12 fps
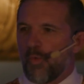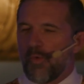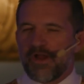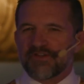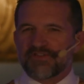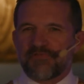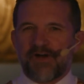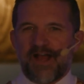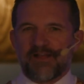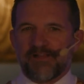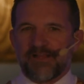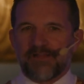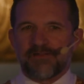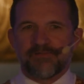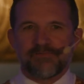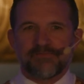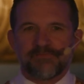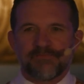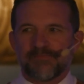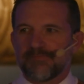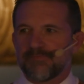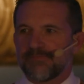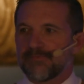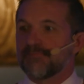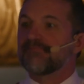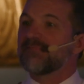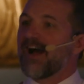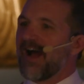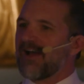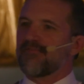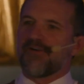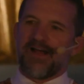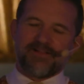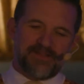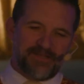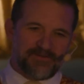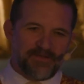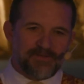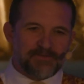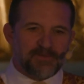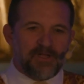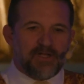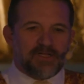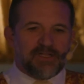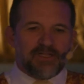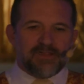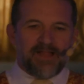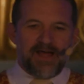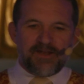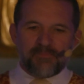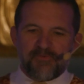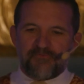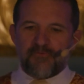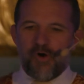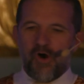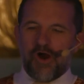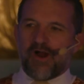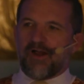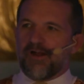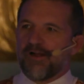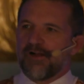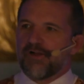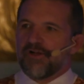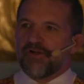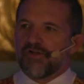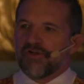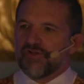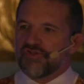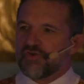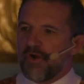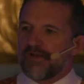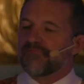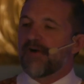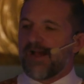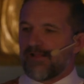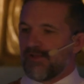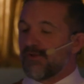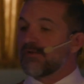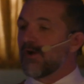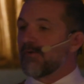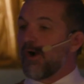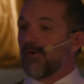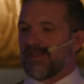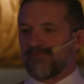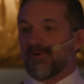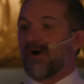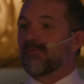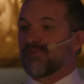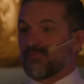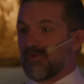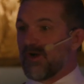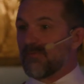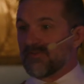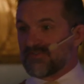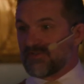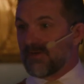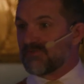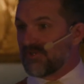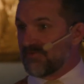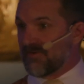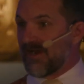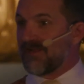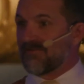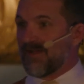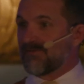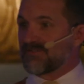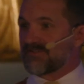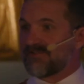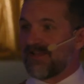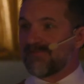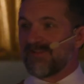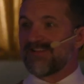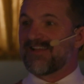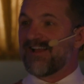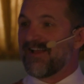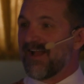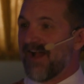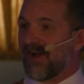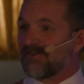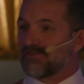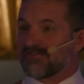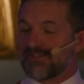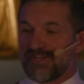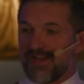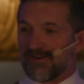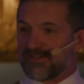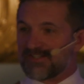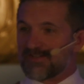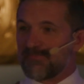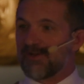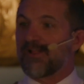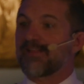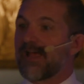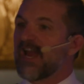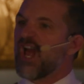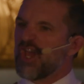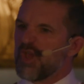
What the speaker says: Where's Violet? Hi, Violet. Lot number four. Joint, Violet, you can, oh, we almost dumped you, right? How did your chair disappear like that?